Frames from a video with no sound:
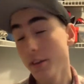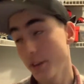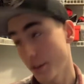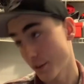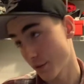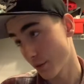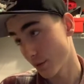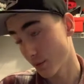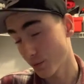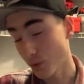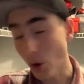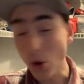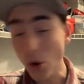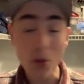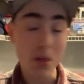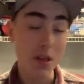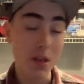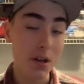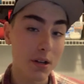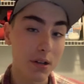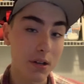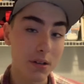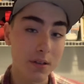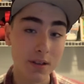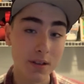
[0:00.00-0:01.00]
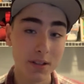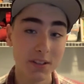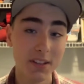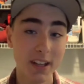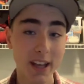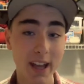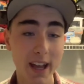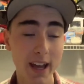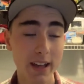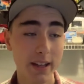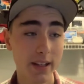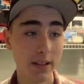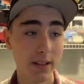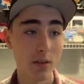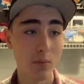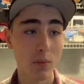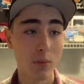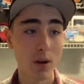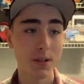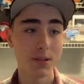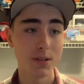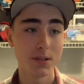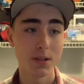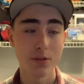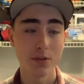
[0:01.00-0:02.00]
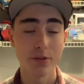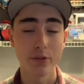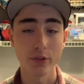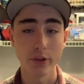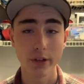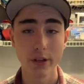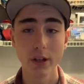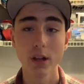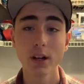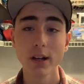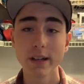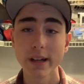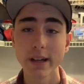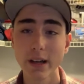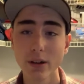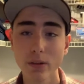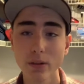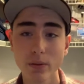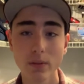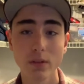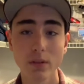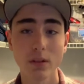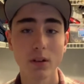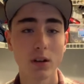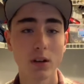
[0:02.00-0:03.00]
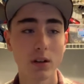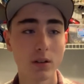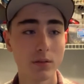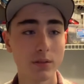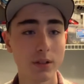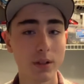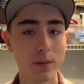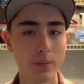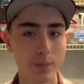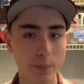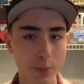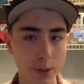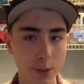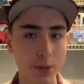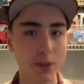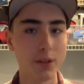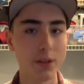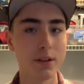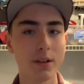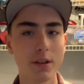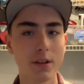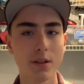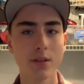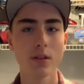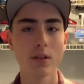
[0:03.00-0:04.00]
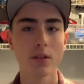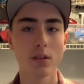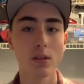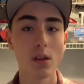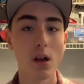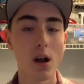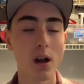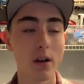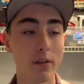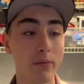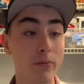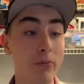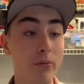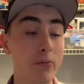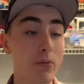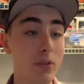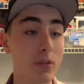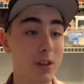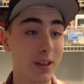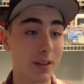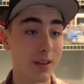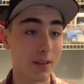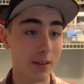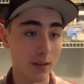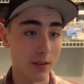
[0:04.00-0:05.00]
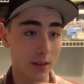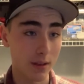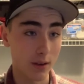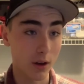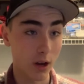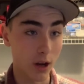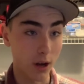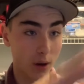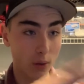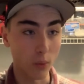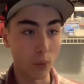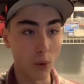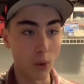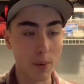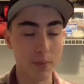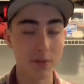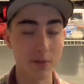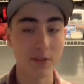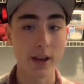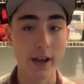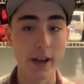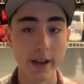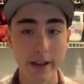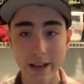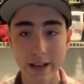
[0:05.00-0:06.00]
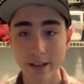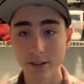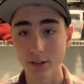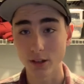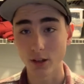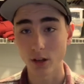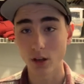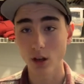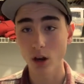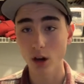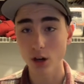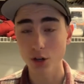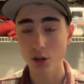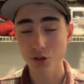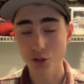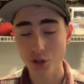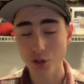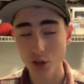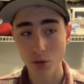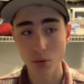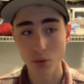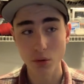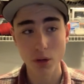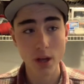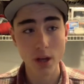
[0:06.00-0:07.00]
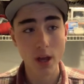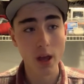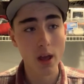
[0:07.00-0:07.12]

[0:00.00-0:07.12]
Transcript: the Corolla sedan and the Mazda 3 are out, are debuted in this uh, this uh, website at the car show.